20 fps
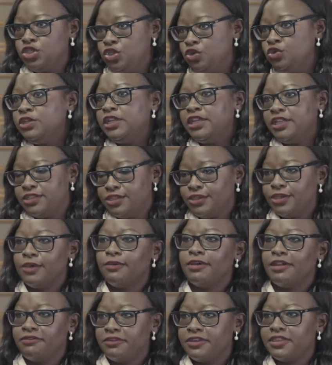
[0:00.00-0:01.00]
You need to
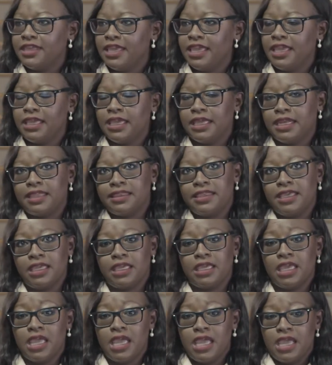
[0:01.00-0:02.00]
know everything. And I
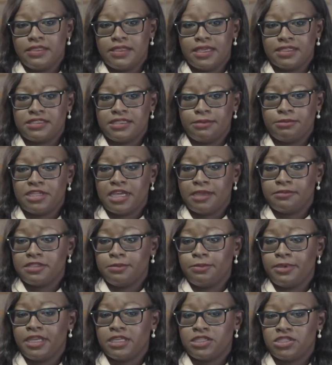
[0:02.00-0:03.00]
think that's sometimes
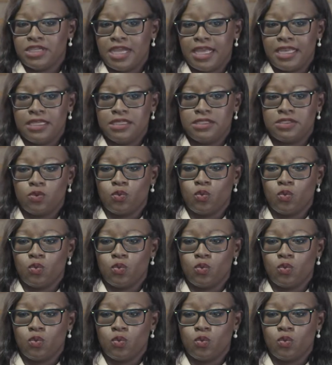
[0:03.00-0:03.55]
the biggest challenge.